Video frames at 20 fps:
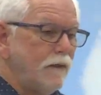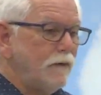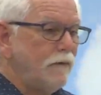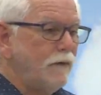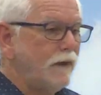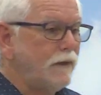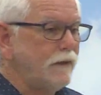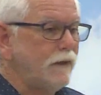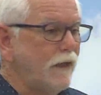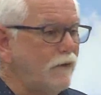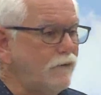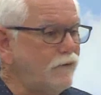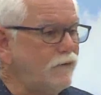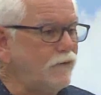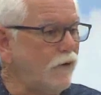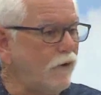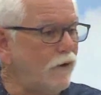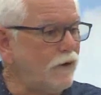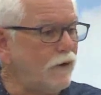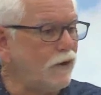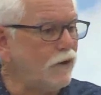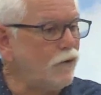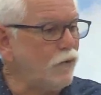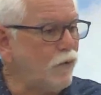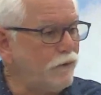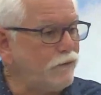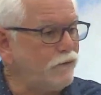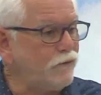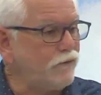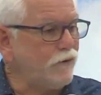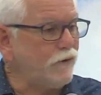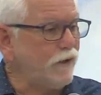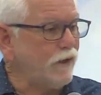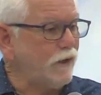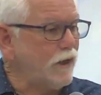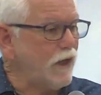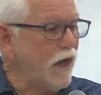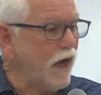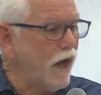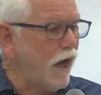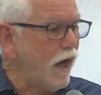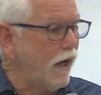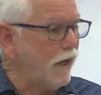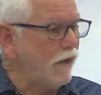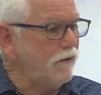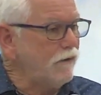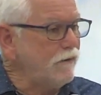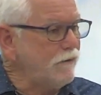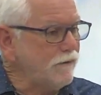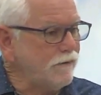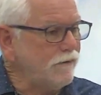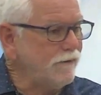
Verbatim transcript: then they started questioning God